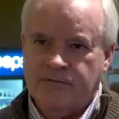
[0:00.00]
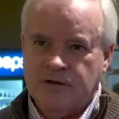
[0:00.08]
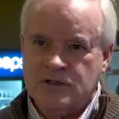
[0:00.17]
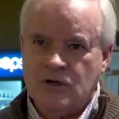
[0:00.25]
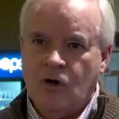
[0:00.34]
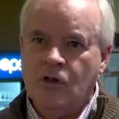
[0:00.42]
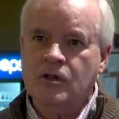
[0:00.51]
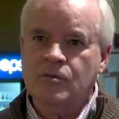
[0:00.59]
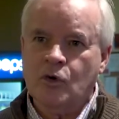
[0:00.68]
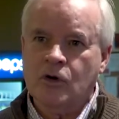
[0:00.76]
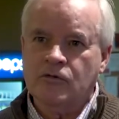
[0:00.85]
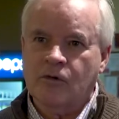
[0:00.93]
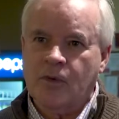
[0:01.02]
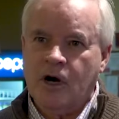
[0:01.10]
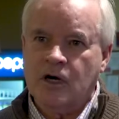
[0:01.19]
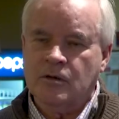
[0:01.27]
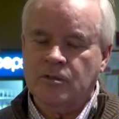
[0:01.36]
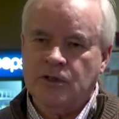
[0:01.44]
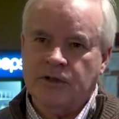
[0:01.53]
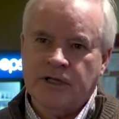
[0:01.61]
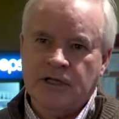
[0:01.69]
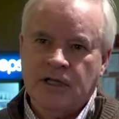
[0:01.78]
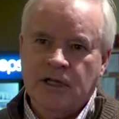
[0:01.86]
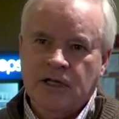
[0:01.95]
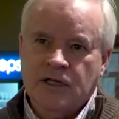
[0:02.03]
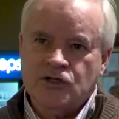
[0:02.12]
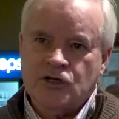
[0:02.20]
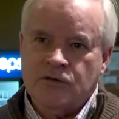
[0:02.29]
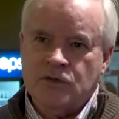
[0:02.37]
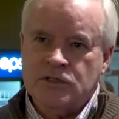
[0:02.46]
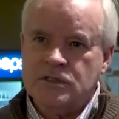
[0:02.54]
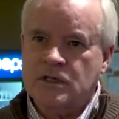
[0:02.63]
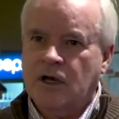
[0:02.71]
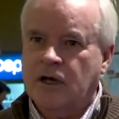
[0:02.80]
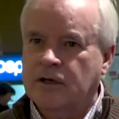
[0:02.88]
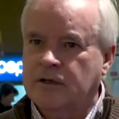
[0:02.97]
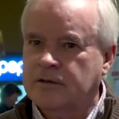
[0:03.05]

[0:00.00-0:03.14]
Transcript: It's all the more remarkable that she was. Uh,